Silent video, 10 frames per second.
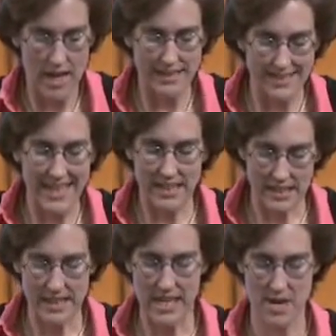A
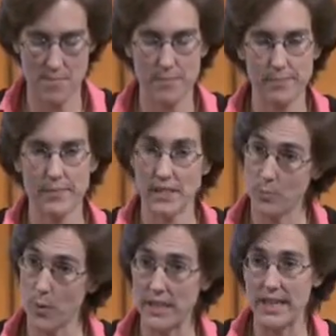second theme that's
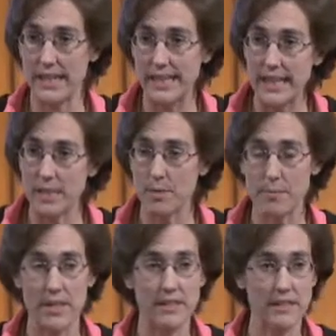pointed out again by
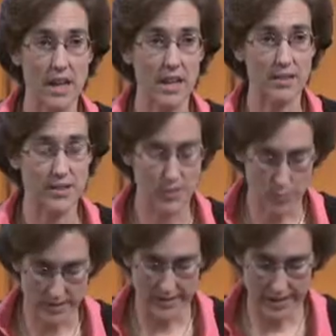many scholars is
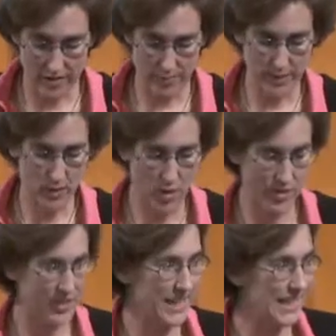what Kaufman
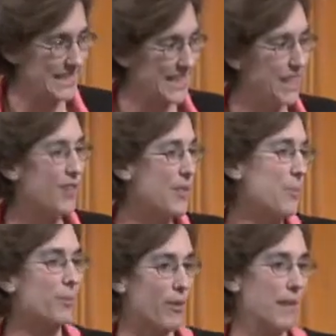calls the idea of the
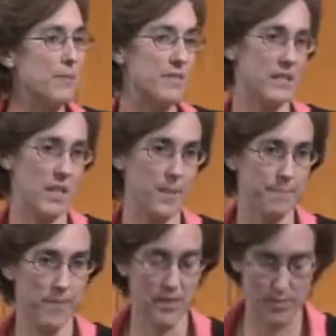primacy
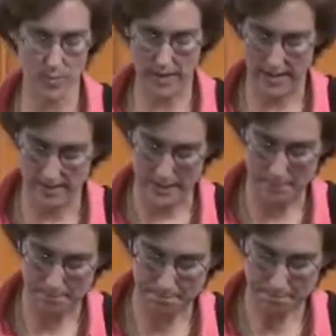of morality.
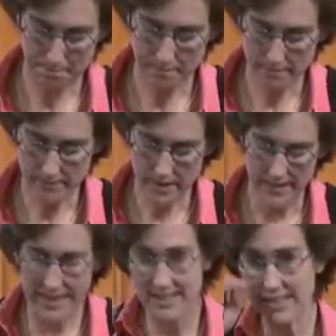
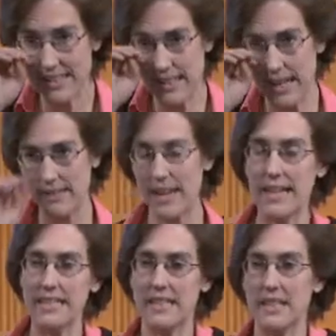That is to say, the
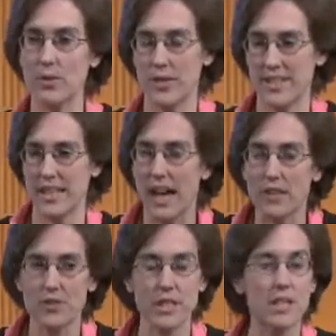idea or the
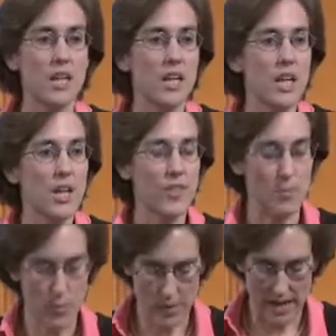doctrine that
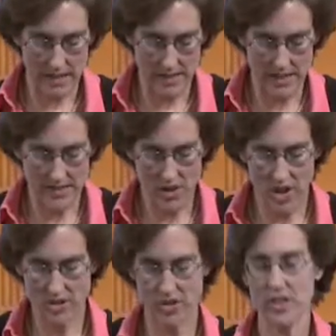morality is
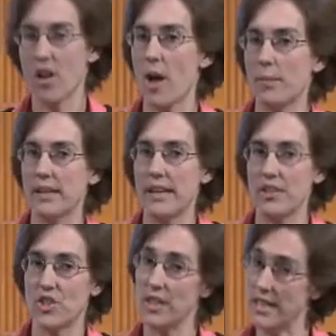not just an
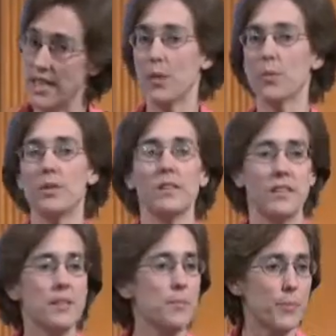obligation equal
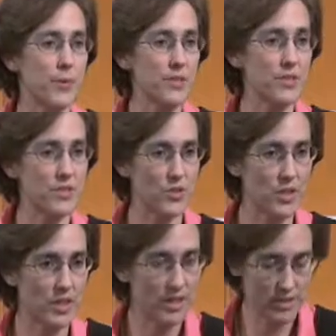in importance to
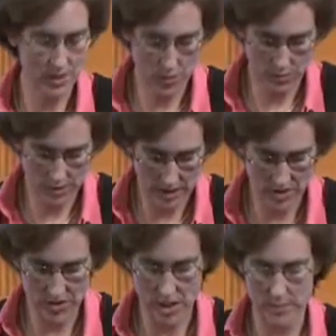the cultic or
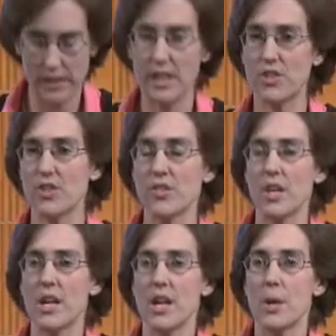religious obligations,
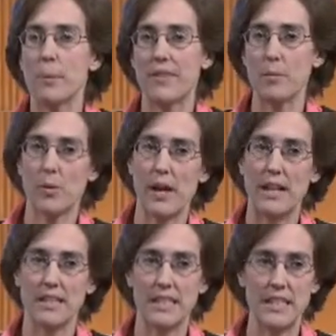but that
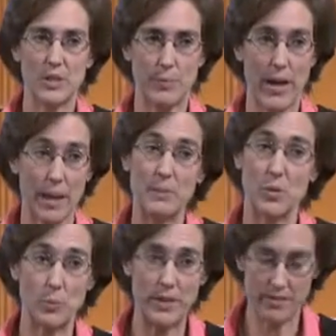morality is perhaps
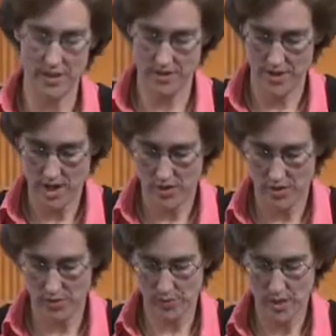superior
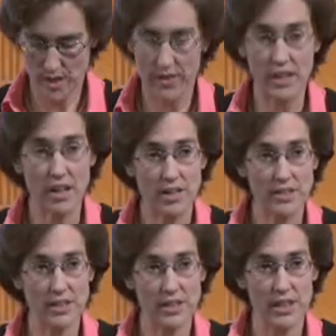to the
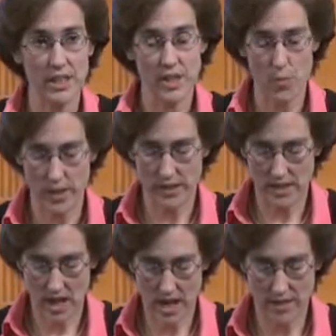cult. What
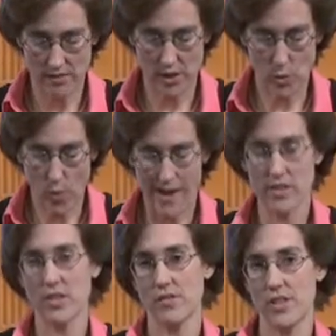God
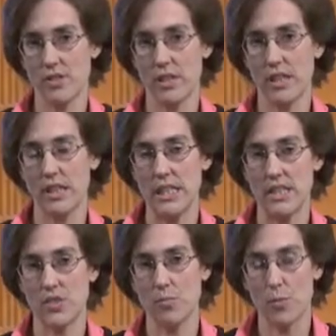requires of Israel
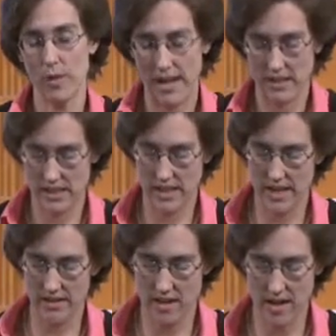is morality
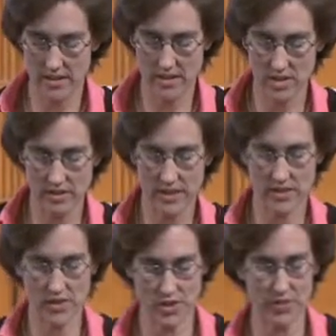and not cultic
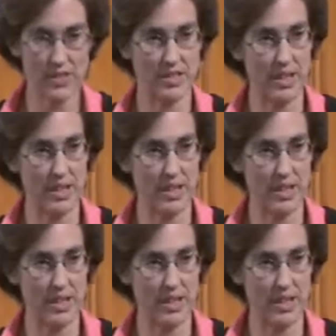service.